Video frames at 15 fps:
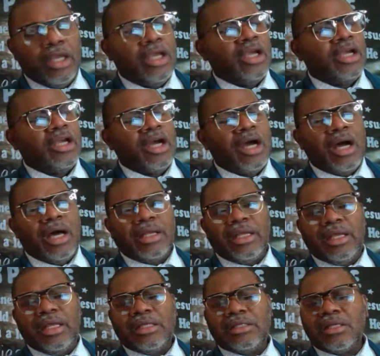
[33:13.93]
God
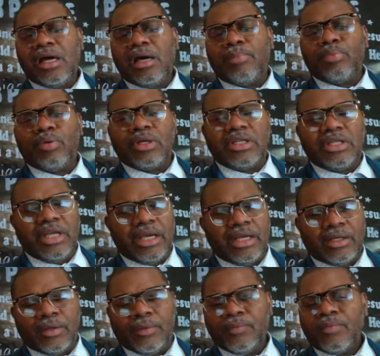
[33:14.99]
is a protector,
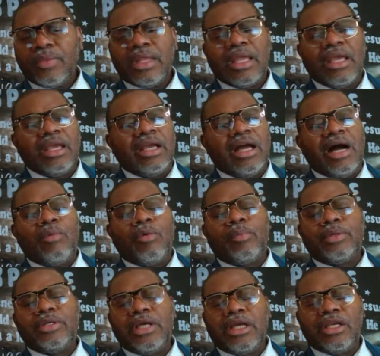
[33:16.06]
and God will
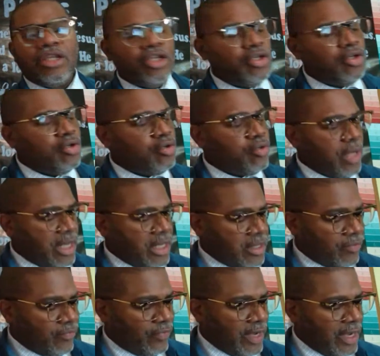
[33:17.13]
protect you and your
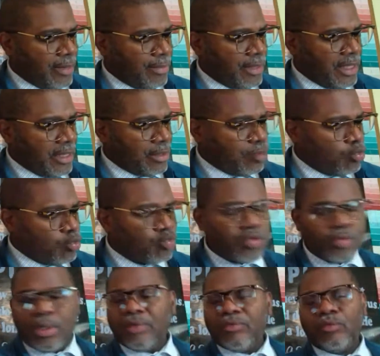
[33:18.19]
family and whomsoever
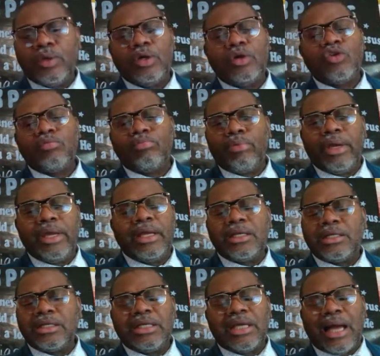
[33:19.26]
will you bring into
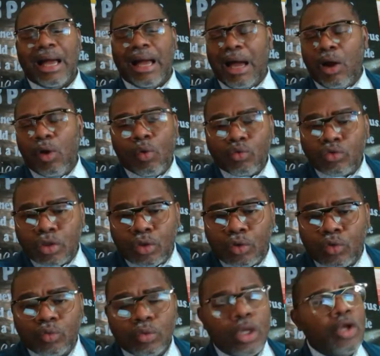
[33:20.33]
your household,
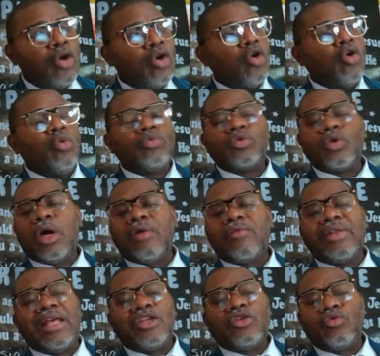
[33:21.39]
whomsoever
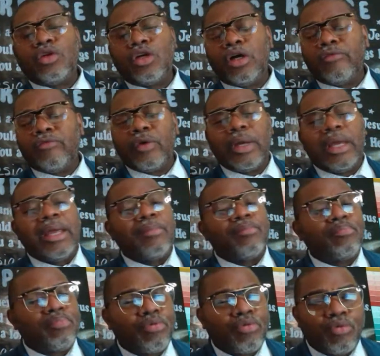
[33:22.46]
that you cover in
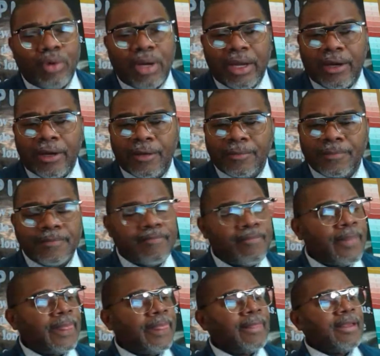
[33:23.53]
prayer.
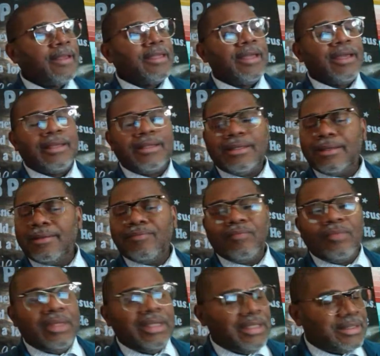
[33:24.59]
Yeah,
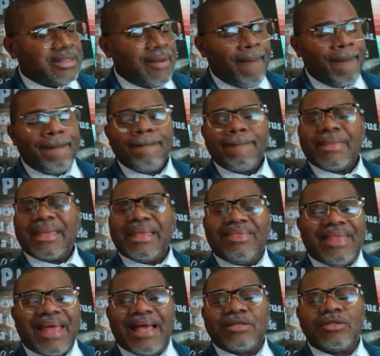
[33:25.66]
listen,
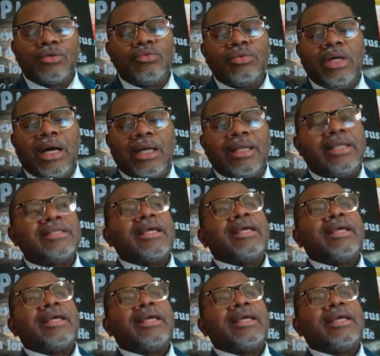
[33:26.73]
that's who God is.